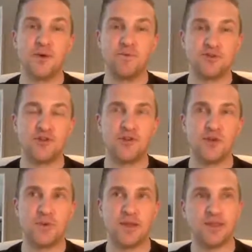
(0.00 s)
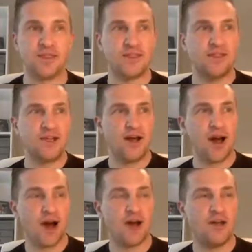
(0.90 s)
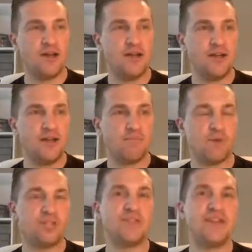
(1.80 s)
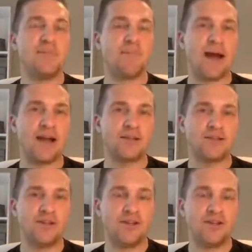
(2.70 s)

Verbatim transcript: It was to do with how much of an impact